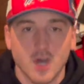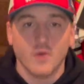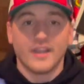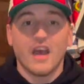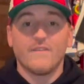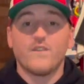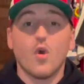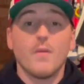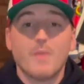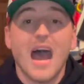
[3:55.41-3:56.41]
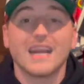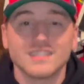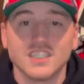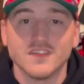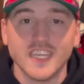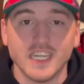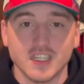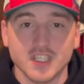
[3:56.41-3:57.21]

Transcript: We got 4 boxes of each.